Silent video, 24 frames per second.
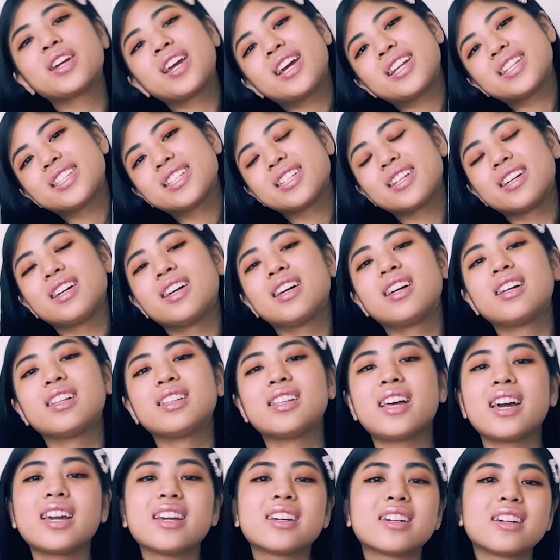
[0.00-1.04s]
forget to
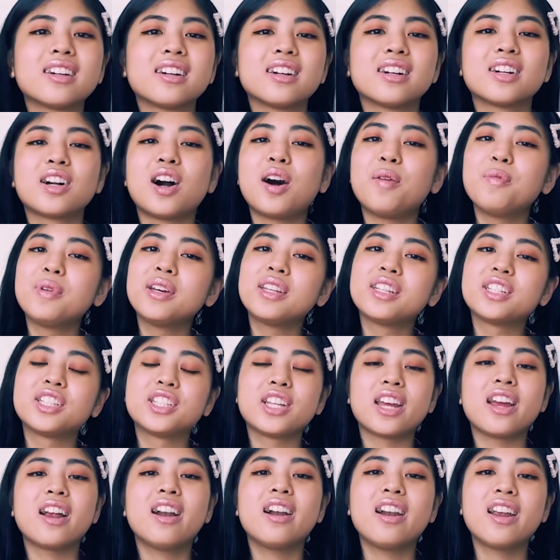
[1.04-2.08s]
like, comment,
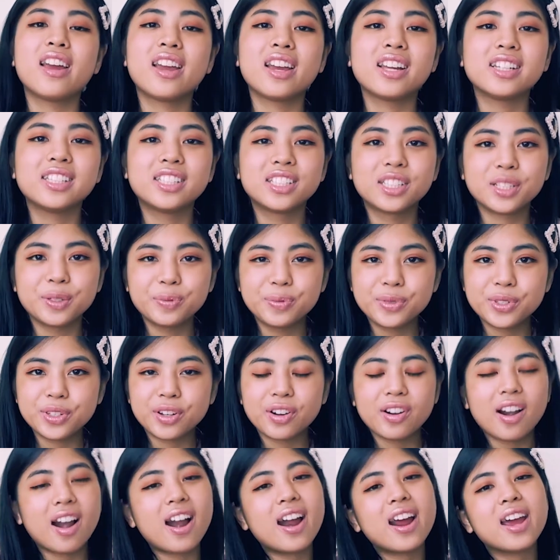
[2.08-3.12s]
share, and
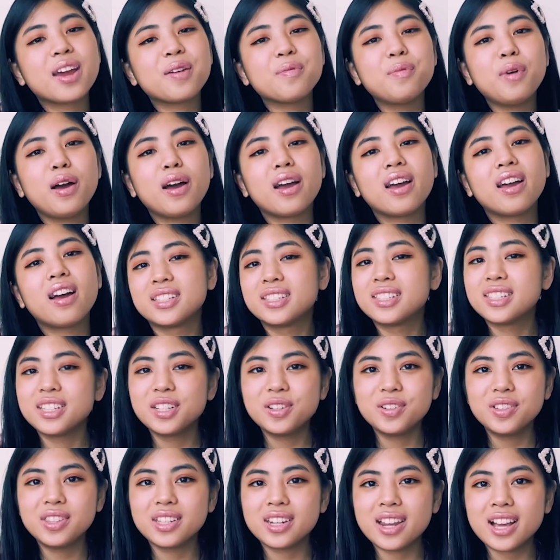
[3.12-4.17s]
subscribe. I'll see
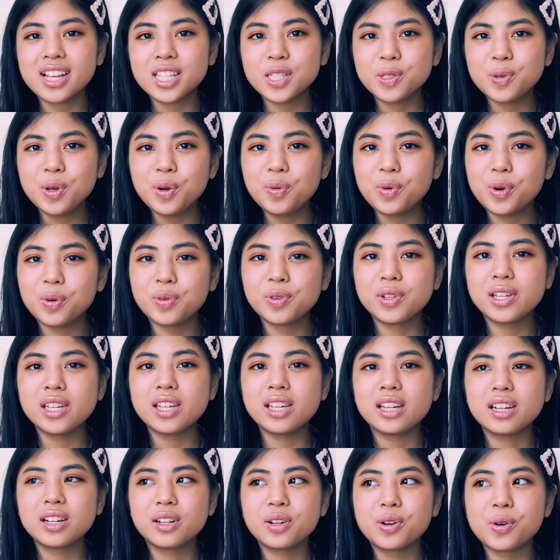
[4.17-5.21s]
you in the next one where
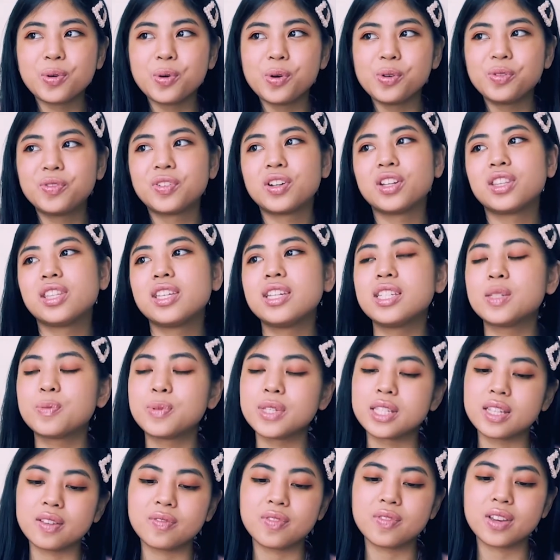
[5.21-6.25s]
we go over the
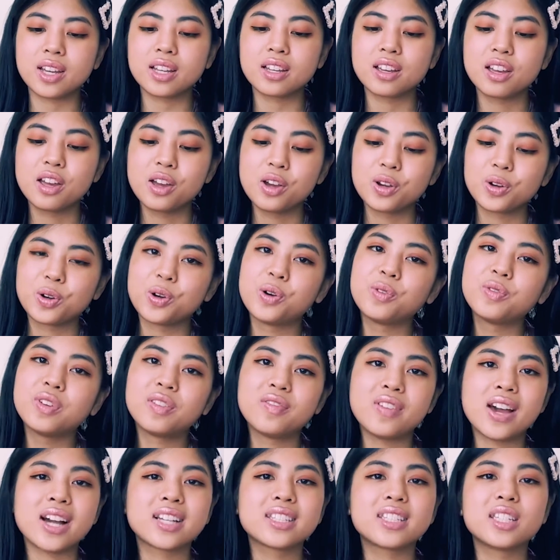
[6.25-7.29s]
specific COVID
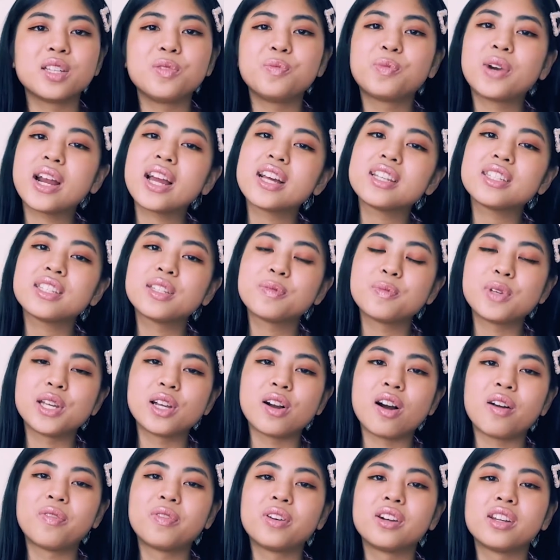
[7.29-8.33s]
vaccine brands being
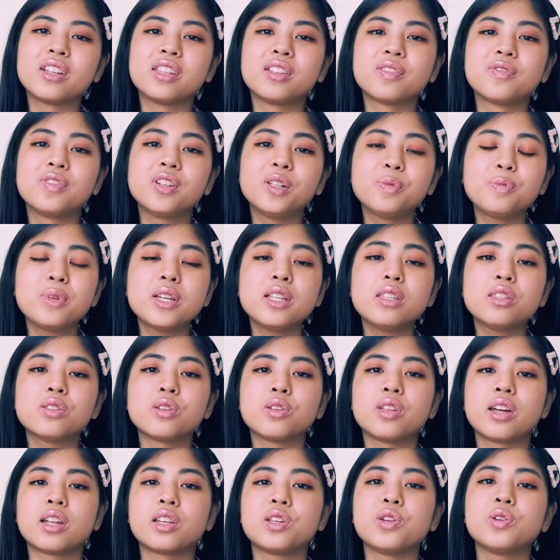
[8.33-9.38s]
offered in the Philippines so
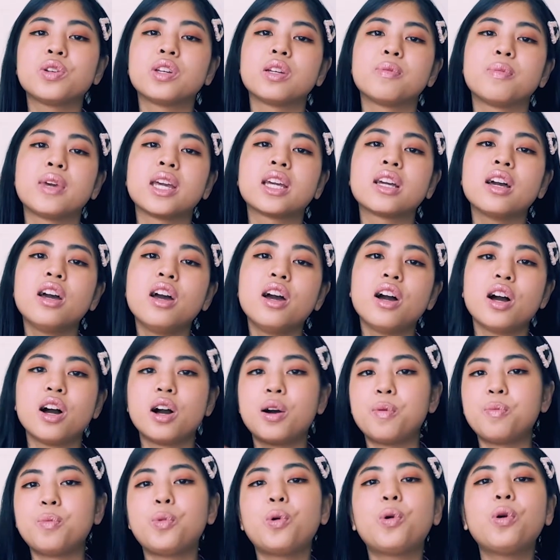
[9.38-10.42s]
that you can make
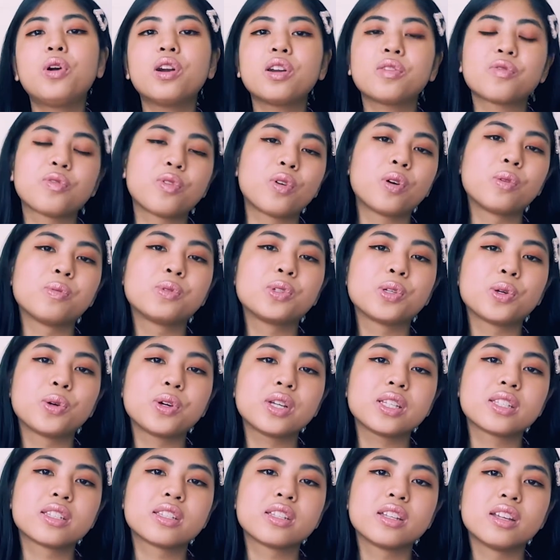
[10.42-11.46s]
a more informed
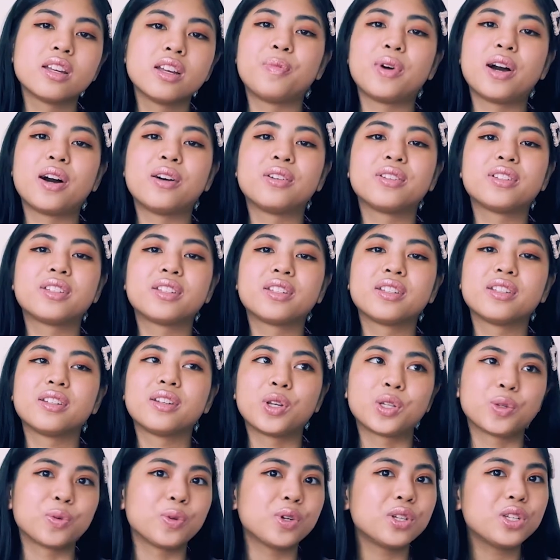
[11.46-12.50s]
choice about
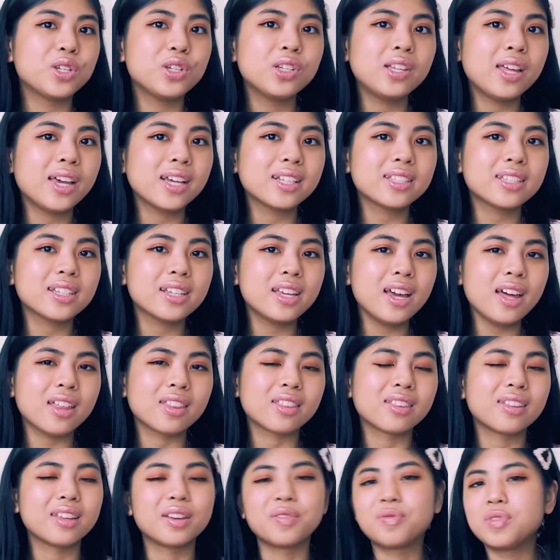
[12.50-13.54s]
which one you'd like to get
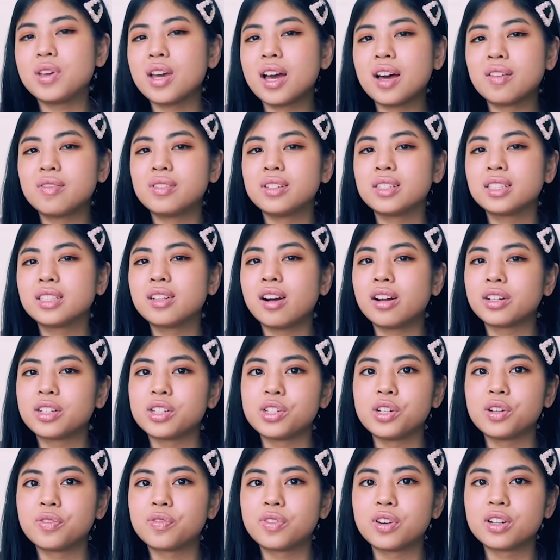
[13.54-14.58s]
if you haven't gotten
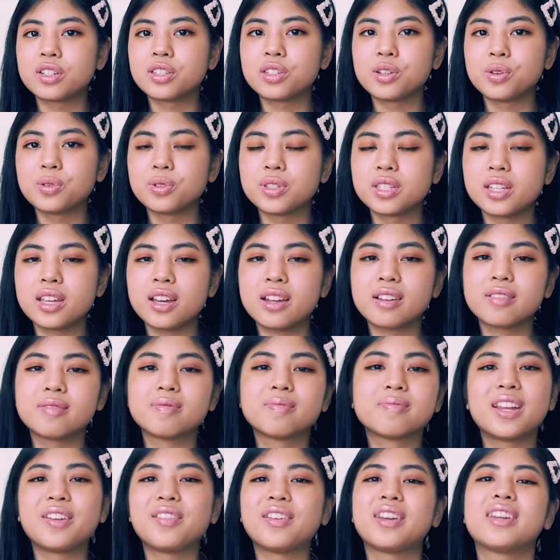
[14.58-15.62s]
your first dose yet.
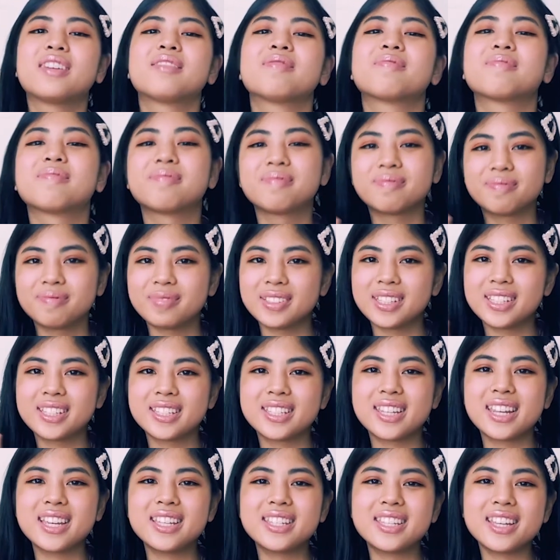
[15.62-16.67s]
Anyway,
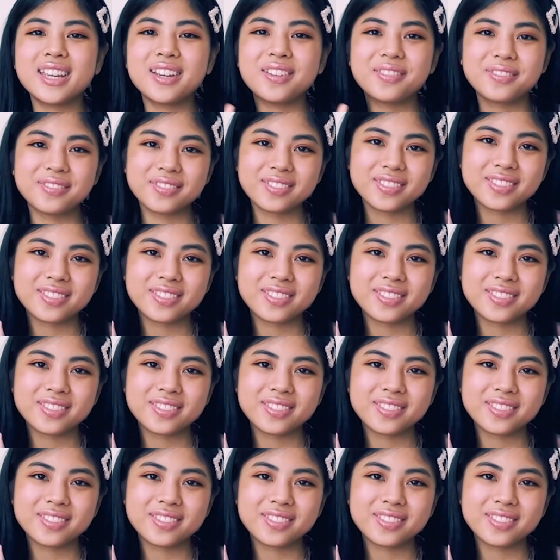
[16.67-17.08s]
stay safe.